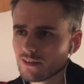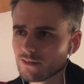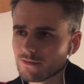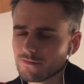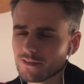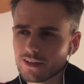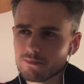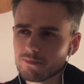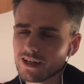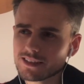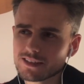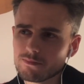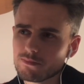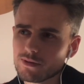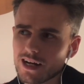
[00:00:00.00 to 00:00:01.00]
Philip
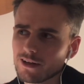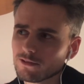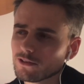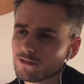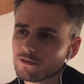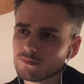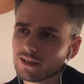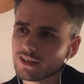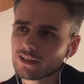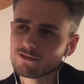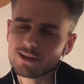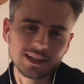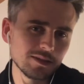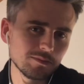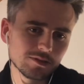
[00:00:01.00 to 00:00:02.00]
Martin Brown, who played
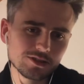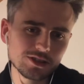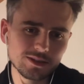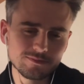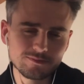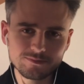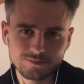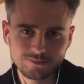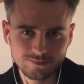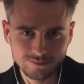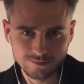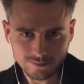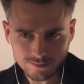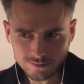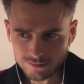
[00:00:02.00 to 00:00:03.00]
Grantley Budging,
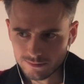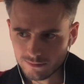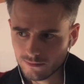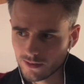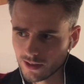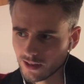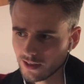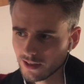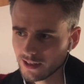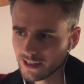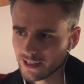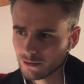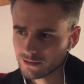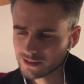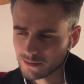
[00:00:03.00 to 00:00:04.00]
he was the